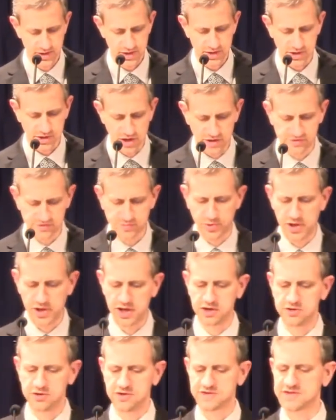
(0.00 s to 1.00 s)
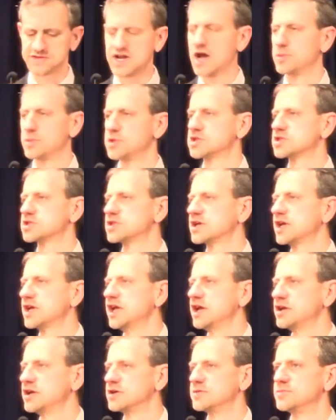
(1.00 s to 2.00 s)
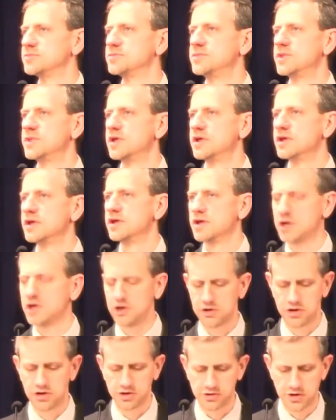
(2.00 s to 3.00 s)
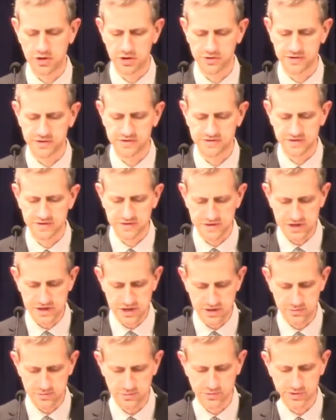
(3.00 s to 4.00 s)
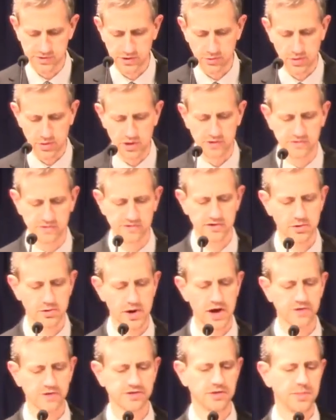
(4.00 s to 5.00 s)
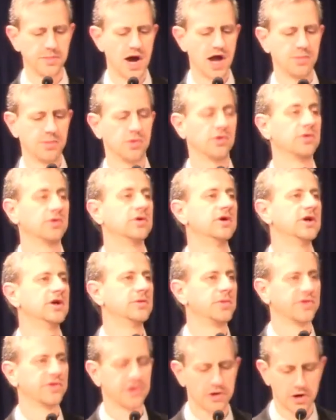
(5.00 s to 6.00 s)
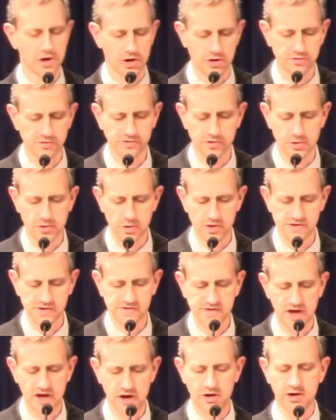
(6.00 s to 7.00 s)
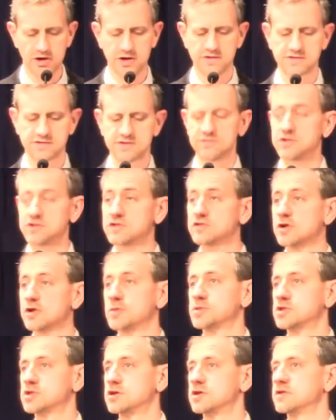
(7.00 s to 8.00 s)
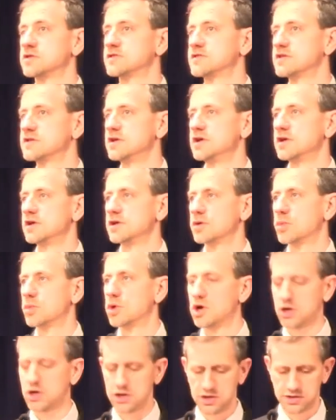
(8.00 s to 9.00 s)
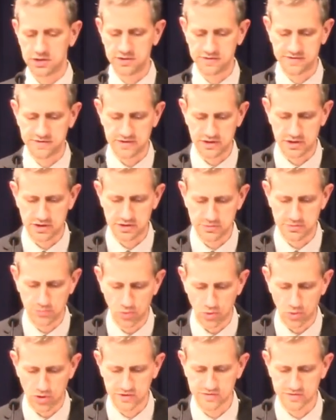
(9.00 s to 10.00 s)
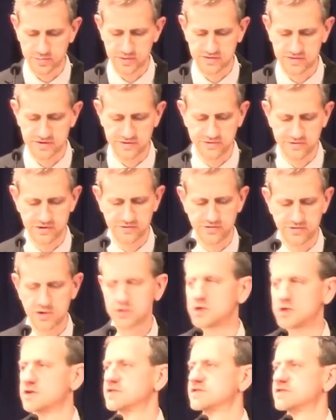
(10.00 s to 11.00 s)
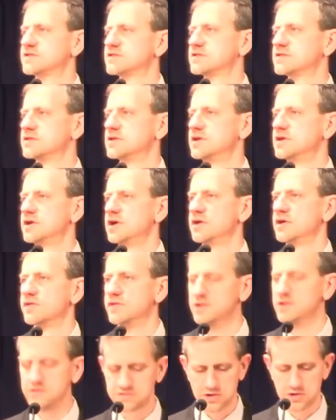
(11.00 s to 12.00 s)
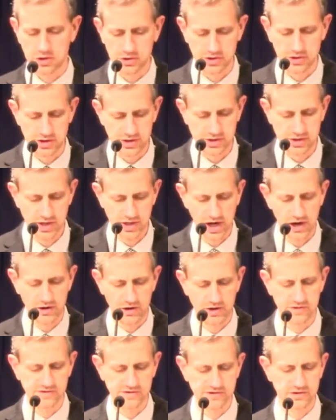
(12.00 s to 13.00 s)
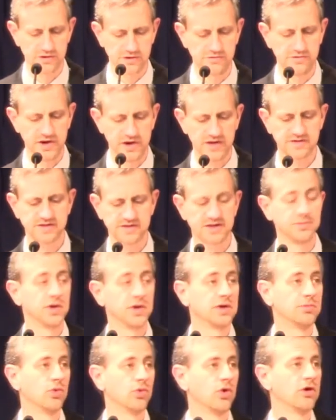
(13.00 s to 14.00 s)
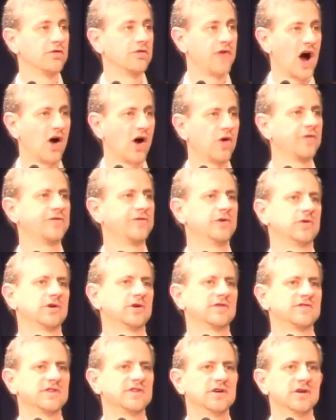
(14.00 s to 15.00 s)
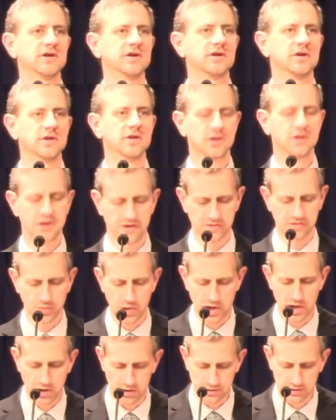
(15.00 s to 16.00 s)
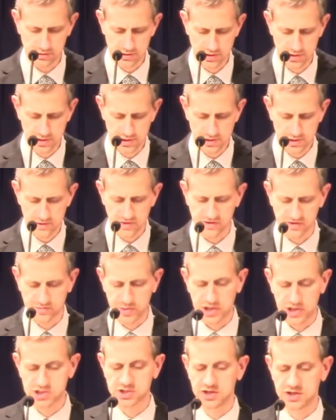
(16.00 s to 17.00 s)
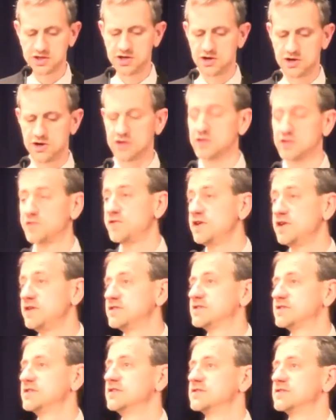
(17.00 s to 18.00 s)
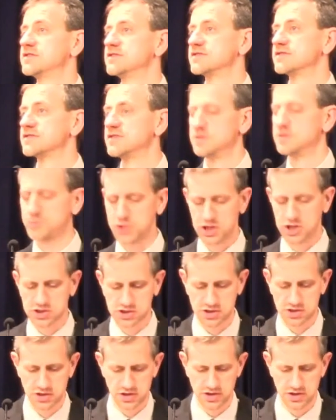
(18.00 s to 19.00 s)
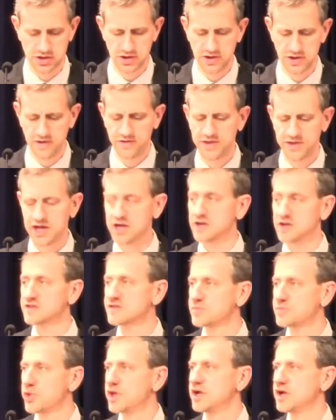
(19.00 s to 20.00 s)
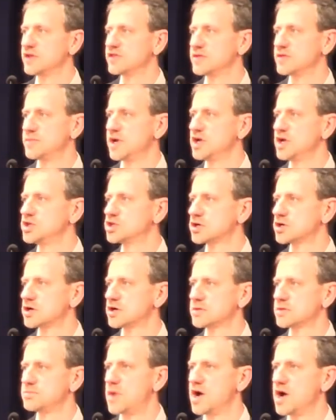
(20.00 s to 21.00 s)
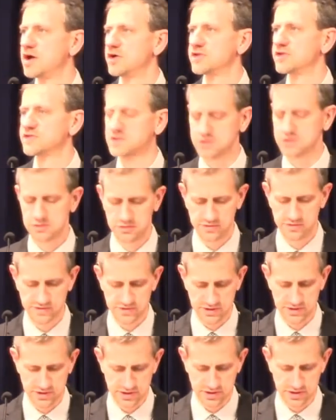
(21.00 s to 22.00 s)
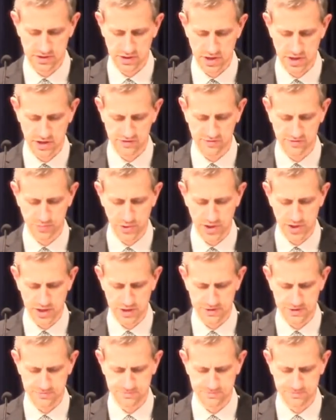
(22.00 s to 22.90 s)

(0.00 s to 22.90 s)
God's plan to establish the kingdom here on earth is a theme that runs throughout the Bible. But there are, of course, areas of the scriptures where it is in more specific focus. These are good areas to invest a bit more of our focus in as well, especially during the feast seasons that picture and explain the major milestones in God's plan.